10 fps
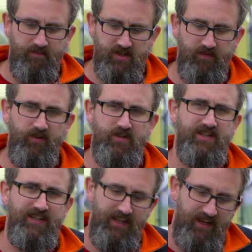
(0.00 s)
So
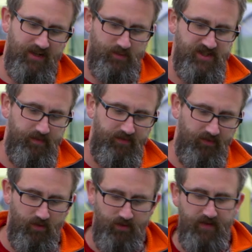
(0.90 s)
firstly, as we said
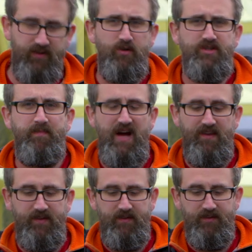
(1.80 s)
before, never use a
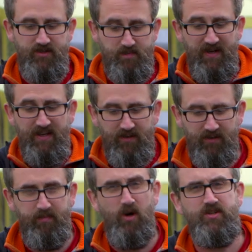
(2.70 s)
pan that's bigger
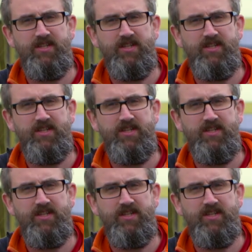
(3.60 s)
than the pot